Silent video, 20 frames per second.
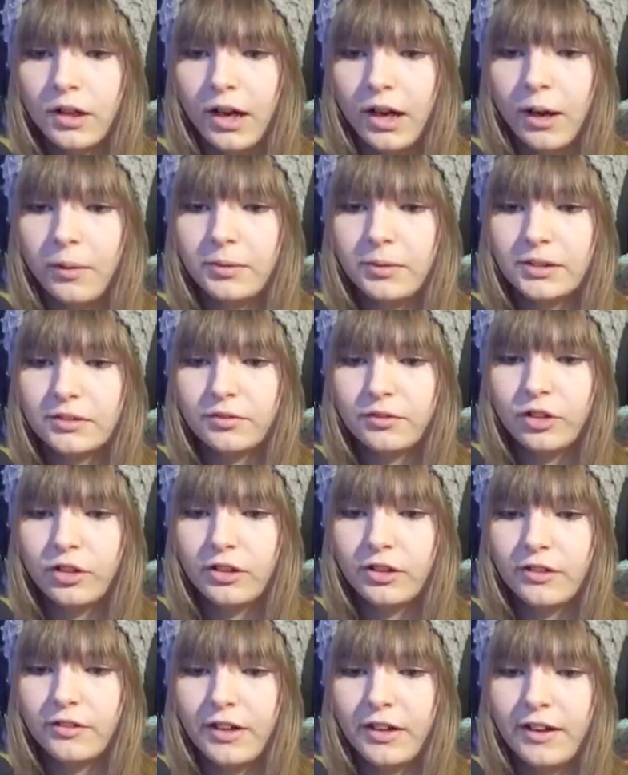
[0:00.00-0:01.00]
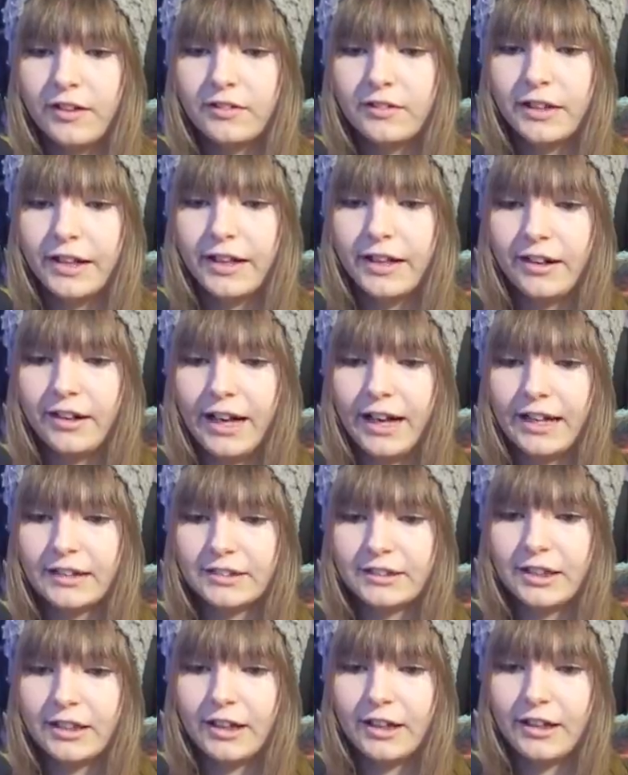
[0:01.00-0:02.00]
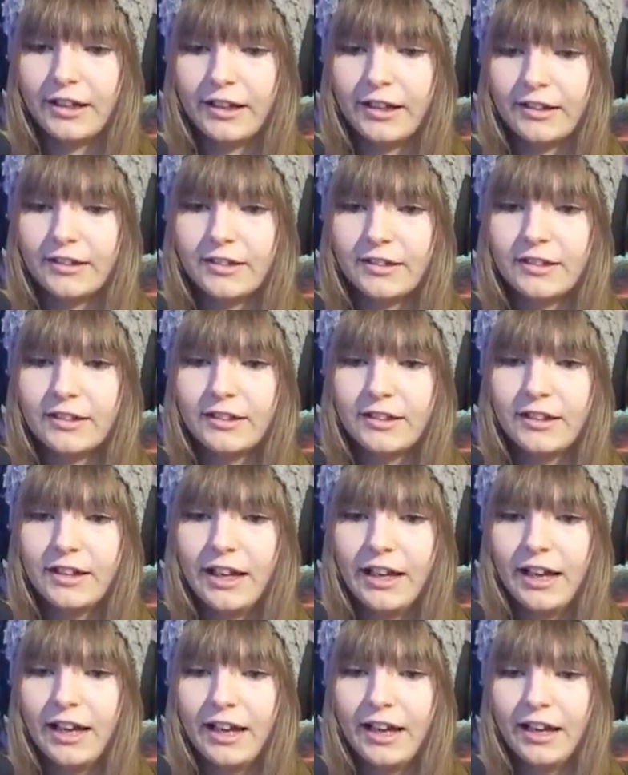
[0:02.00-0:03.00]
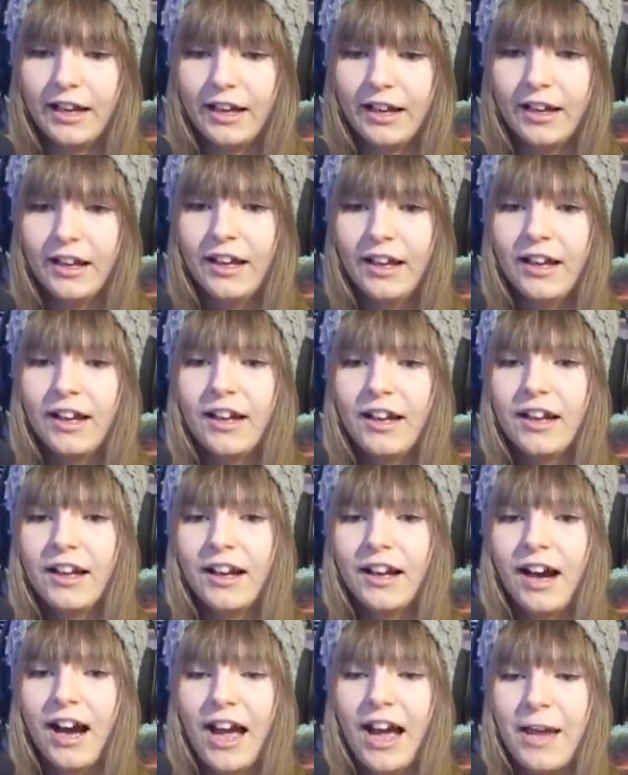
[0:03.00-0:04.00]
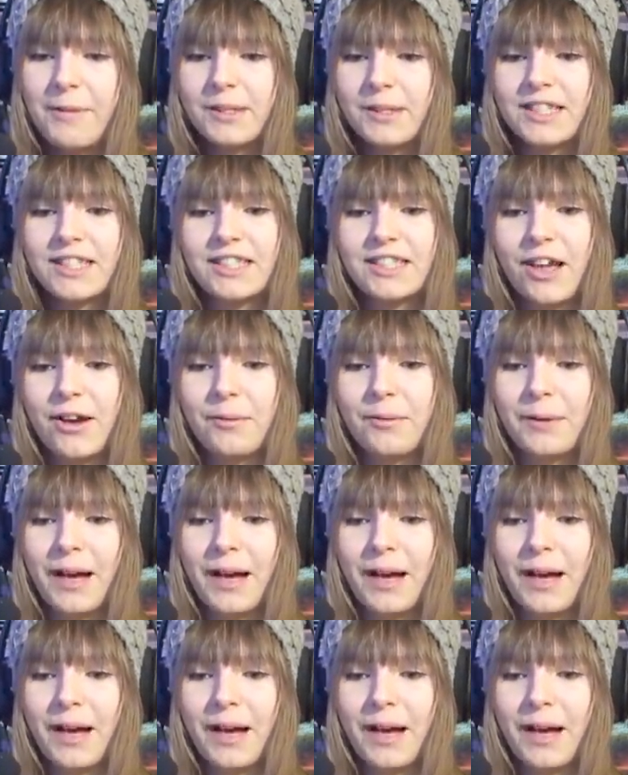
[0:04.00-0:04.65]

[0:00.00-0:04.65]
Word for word: I'm just walking around it casually like this. I am so